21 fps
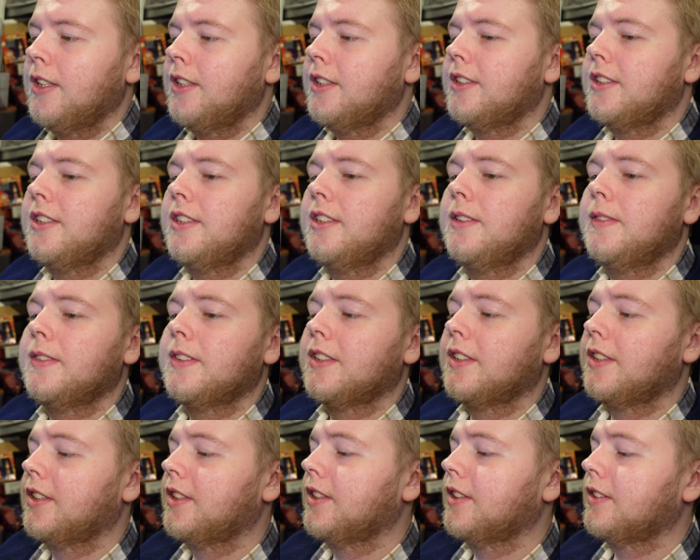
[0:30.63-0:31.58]
Seems
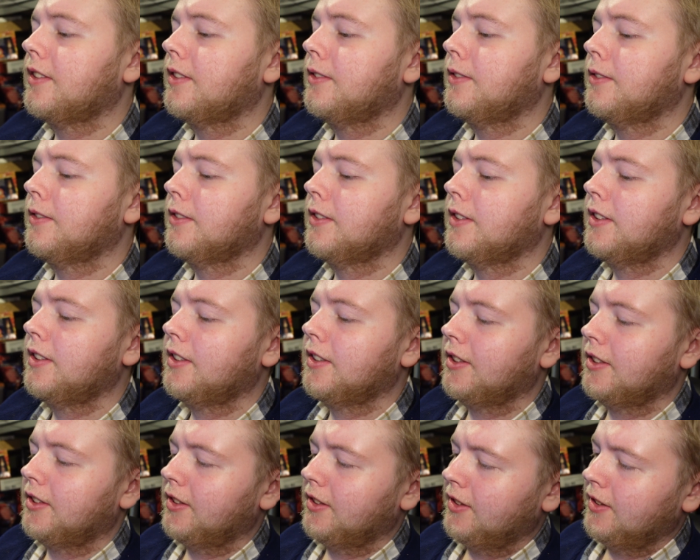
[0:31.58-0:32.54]
like it's
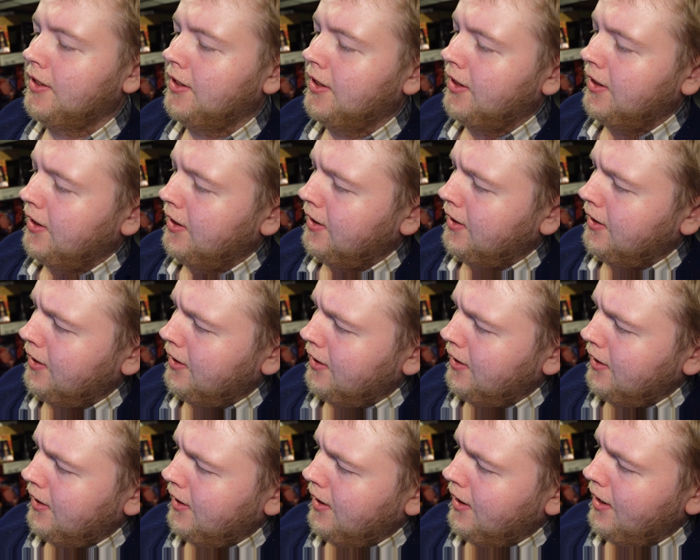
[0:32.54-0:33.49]
alright.
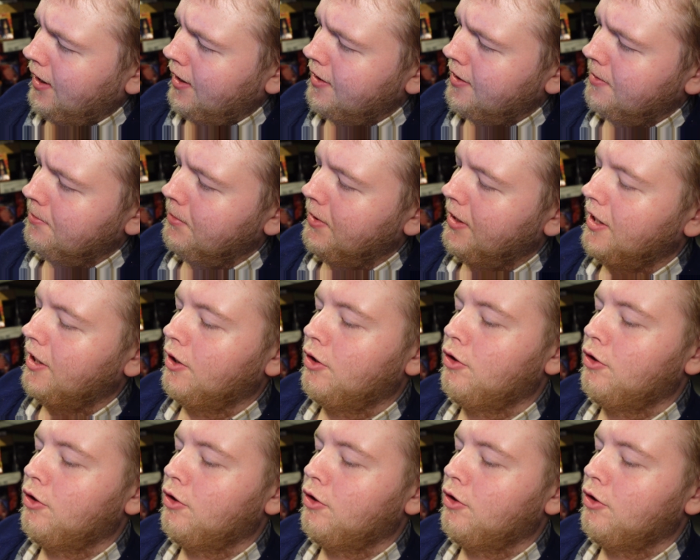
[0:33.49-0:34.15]
Hasn't been